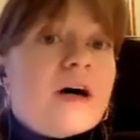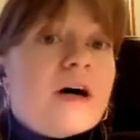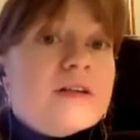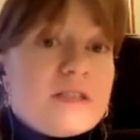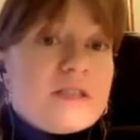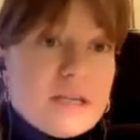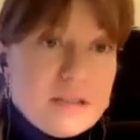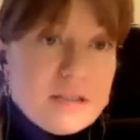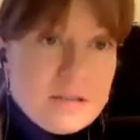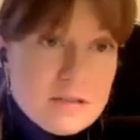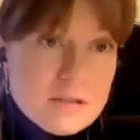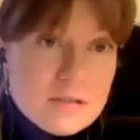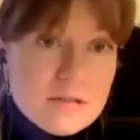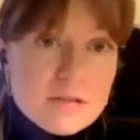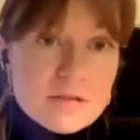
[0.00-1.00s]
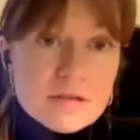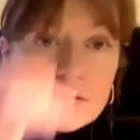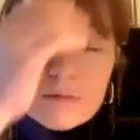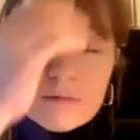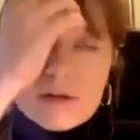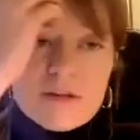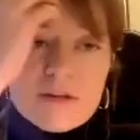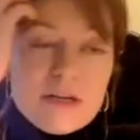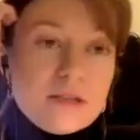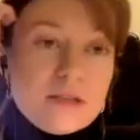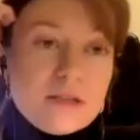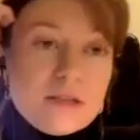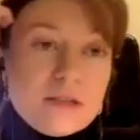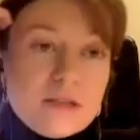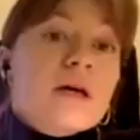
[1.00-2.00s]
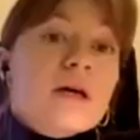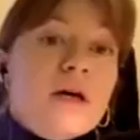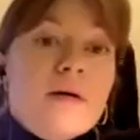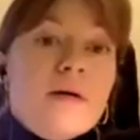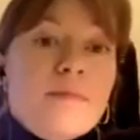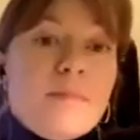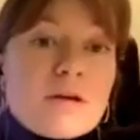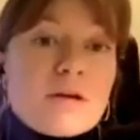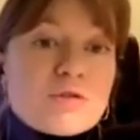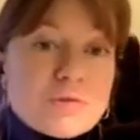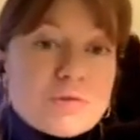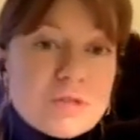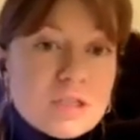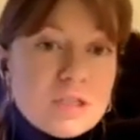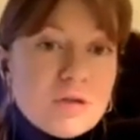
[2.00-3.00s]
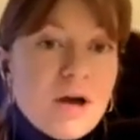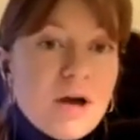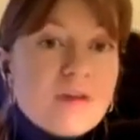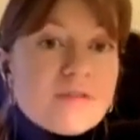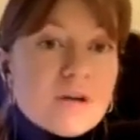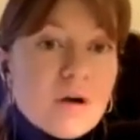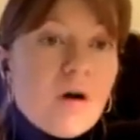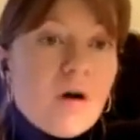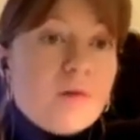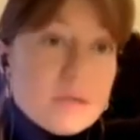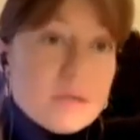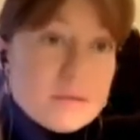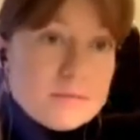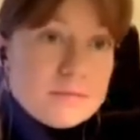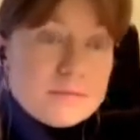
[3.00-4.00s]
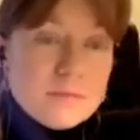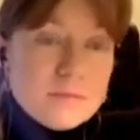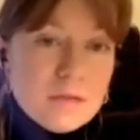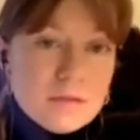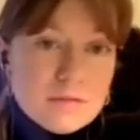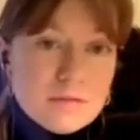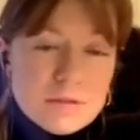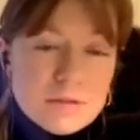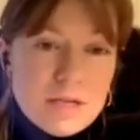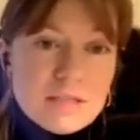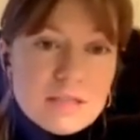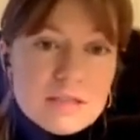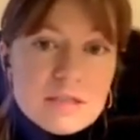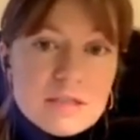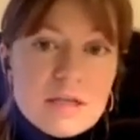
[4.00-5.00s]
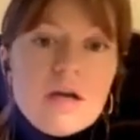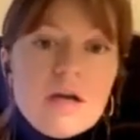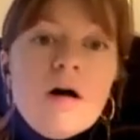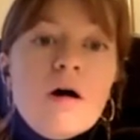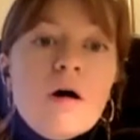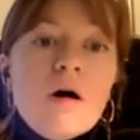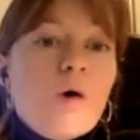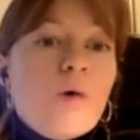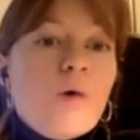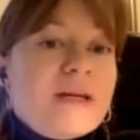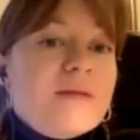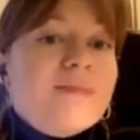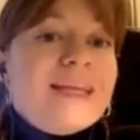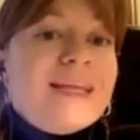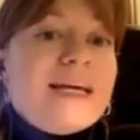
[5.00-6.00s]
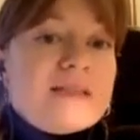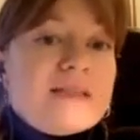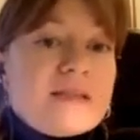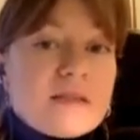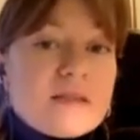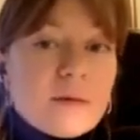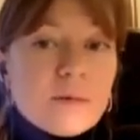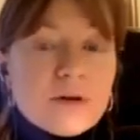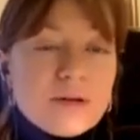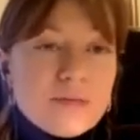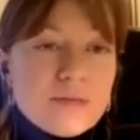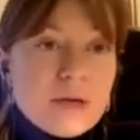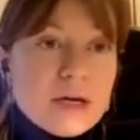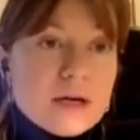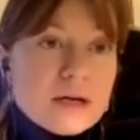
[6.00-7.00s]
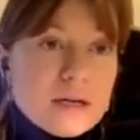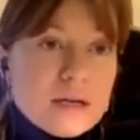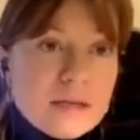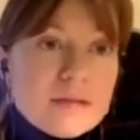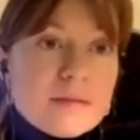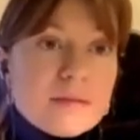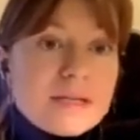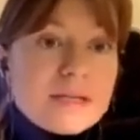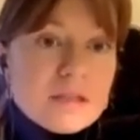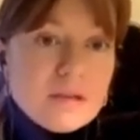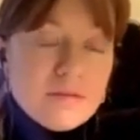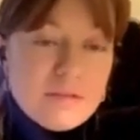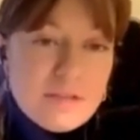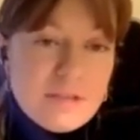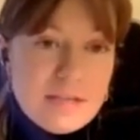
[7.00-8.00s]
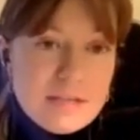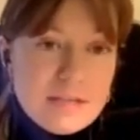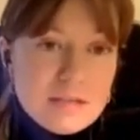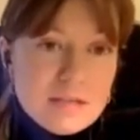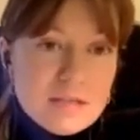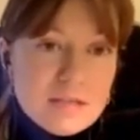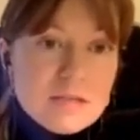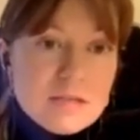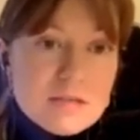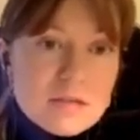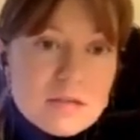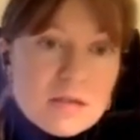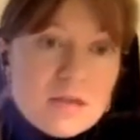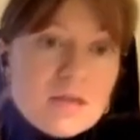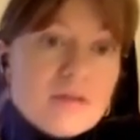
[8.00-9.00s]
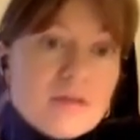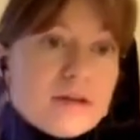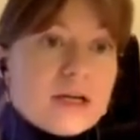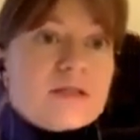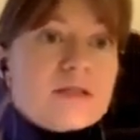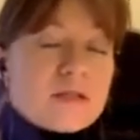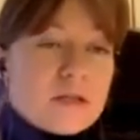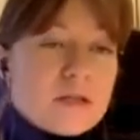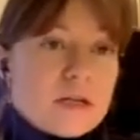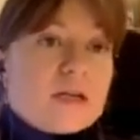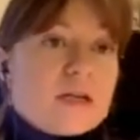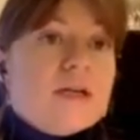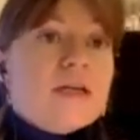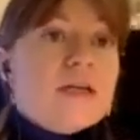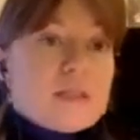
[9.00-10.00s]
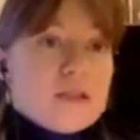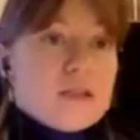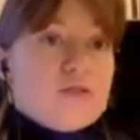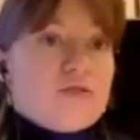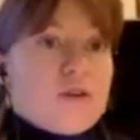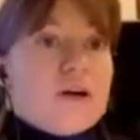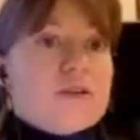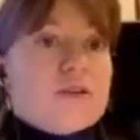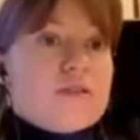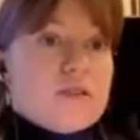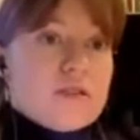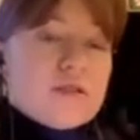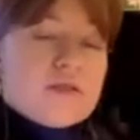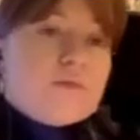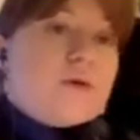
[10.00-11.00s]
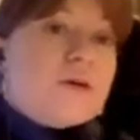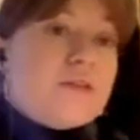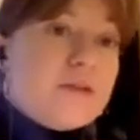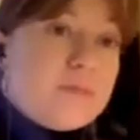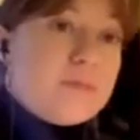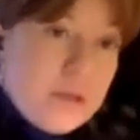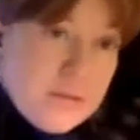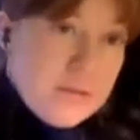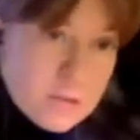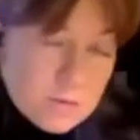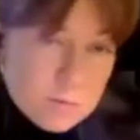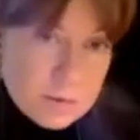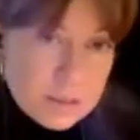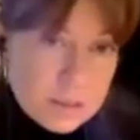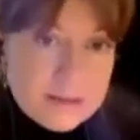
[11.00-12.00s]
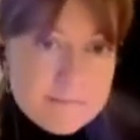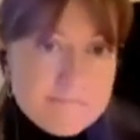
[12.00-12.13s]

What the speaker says: a sentence with it, make sure that you have a comma after it. Or we can place it somewhere in the middle of the sentence that is contrasted with the previous one.